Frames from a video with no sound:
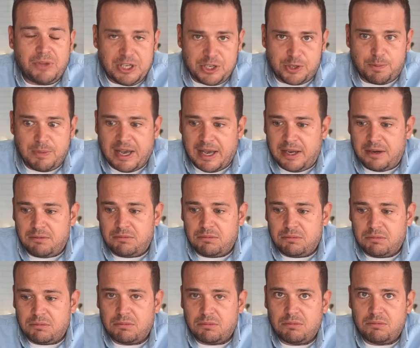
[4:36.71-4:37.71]
this
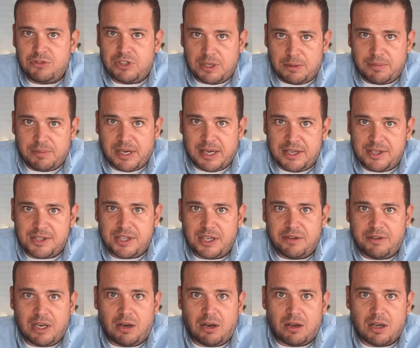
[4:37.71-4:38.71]
man didn't pay his
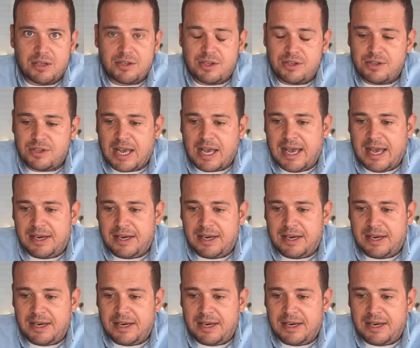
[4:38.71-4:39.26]
TV license